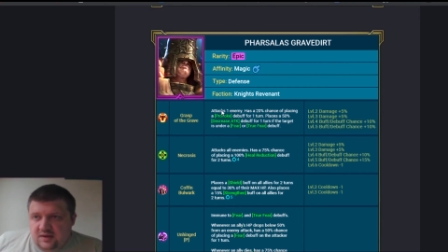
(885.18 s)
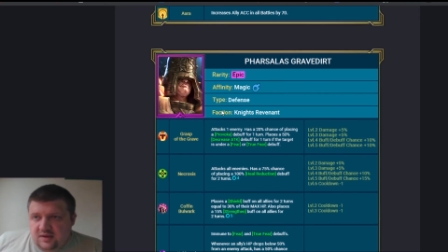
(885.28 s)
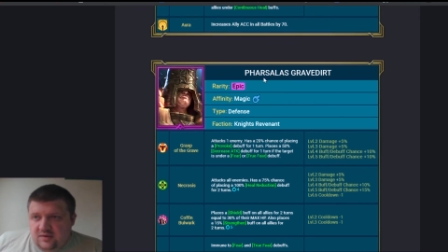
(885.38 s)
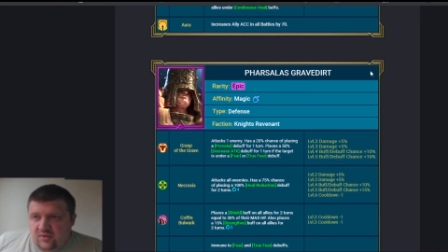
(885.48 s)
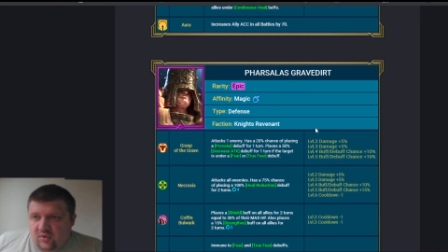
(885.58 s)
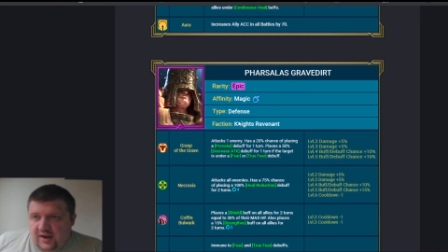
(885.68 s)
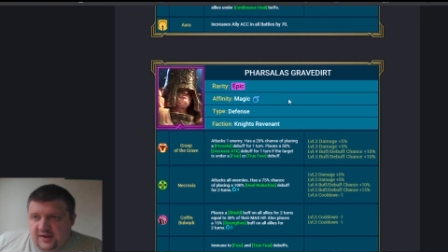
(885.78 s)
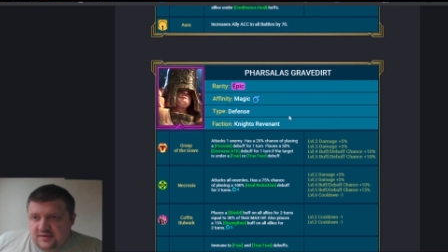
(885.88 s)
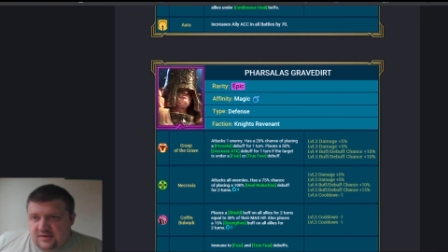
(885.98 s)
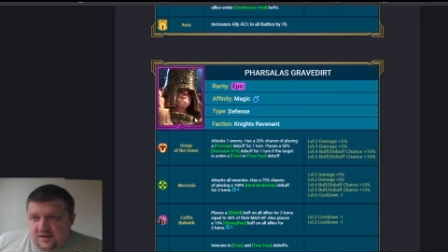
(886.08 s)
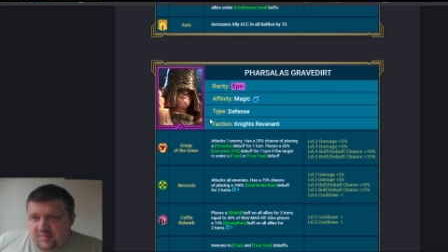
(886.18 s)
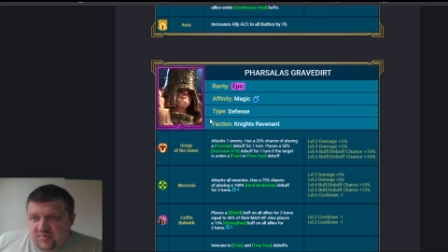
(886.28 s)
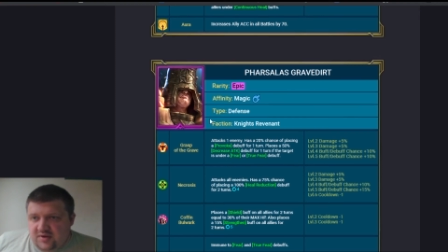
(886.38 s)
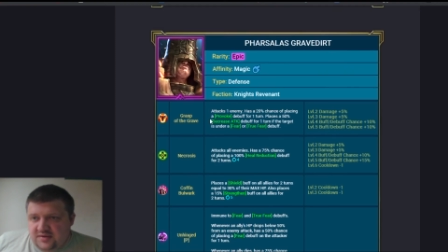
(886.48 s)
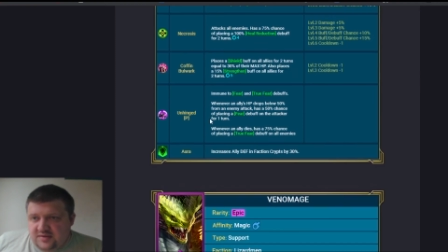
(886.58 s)
Not actually
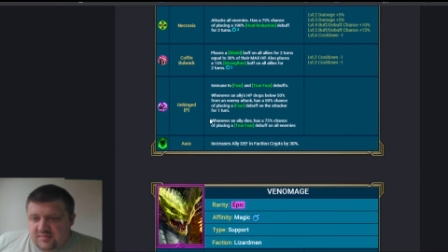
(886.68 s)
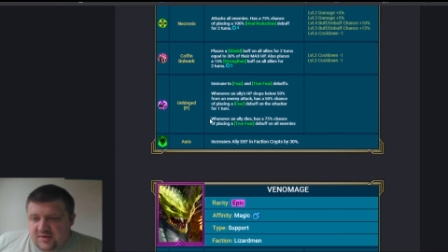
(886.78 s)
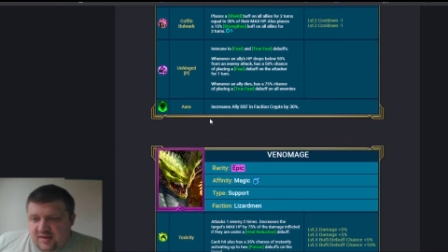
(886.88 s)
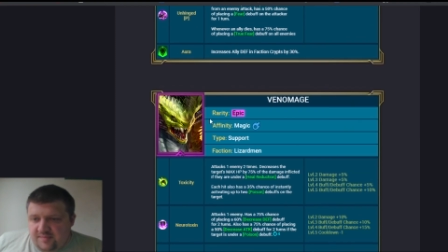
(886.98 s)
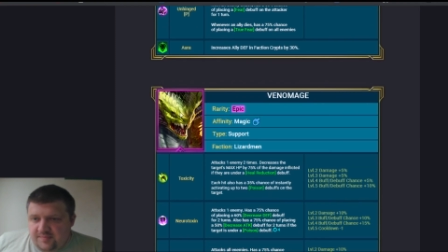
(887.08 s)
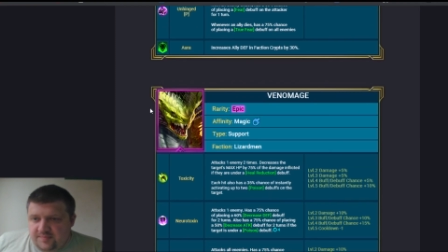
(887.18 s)
impressed with him.